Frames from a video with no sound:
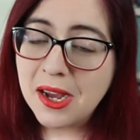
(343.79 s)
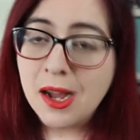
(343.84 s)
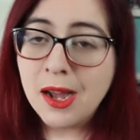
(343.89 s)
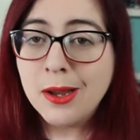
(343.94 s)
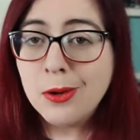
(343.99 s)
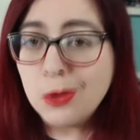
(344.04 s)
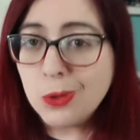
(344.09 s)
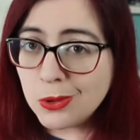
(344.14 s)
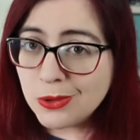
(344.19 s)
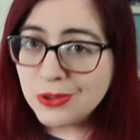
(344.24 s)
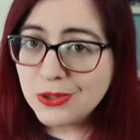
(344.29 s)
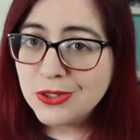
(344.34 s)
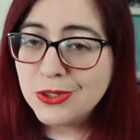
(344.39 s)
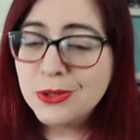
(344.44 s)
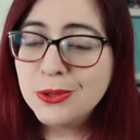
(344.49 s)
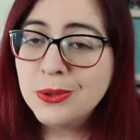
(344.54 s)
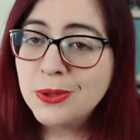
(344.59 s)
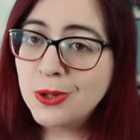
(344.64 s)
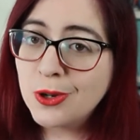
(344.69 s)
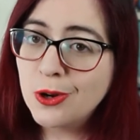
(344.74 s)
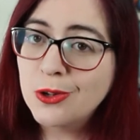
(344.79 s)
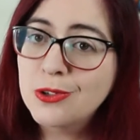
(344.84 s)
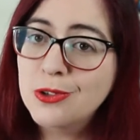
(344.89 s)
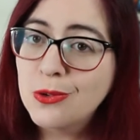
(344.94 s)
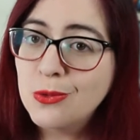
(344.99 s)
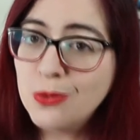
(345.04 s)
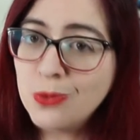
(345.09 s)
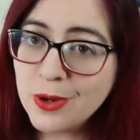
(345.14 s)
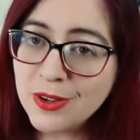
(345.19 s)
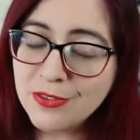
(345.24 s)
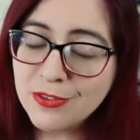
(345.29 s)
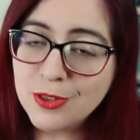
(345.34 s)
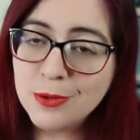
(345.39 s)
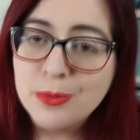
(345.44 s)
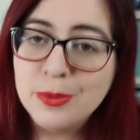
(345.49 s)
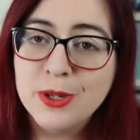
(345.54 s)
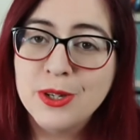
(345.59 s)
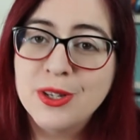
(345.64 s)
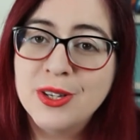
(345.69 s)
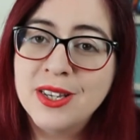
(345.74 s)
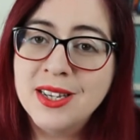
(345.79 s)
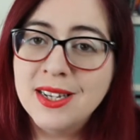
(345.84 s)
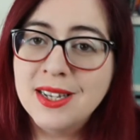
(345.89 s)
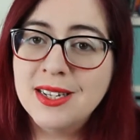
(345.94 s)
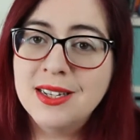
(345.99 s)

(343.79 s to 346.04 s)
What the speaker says: I also got with the book